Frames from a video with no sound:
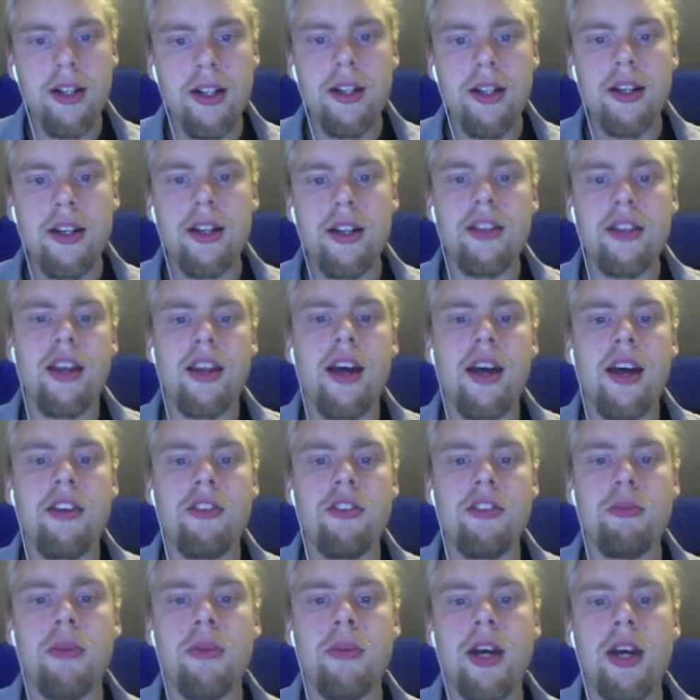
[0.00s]
It has a
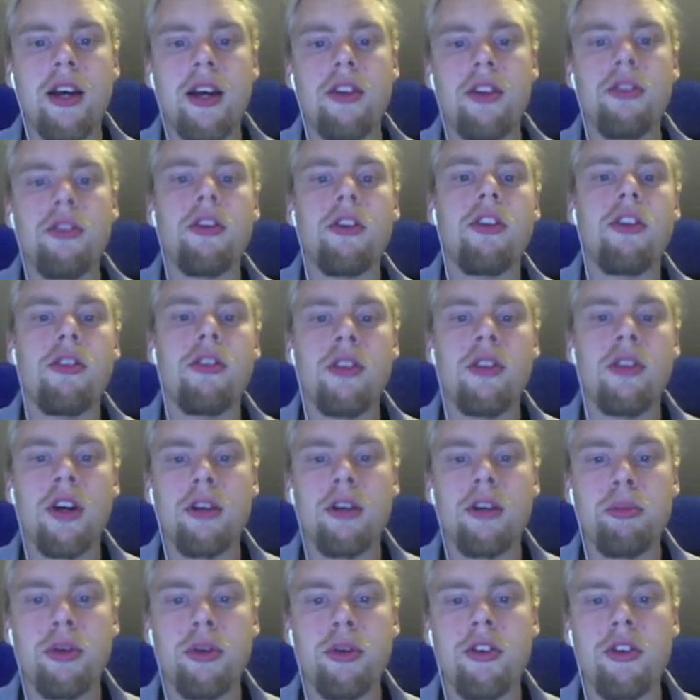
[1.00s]
mass, so it's
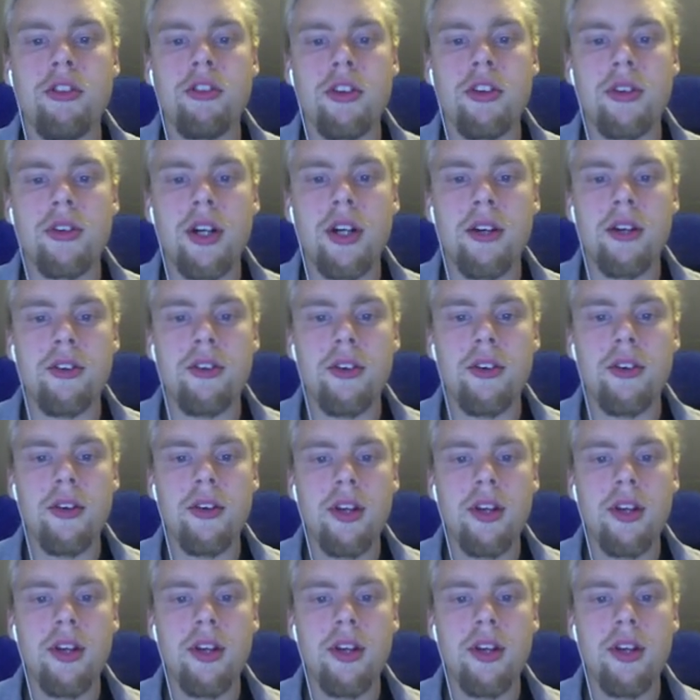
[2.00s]
not pushed around.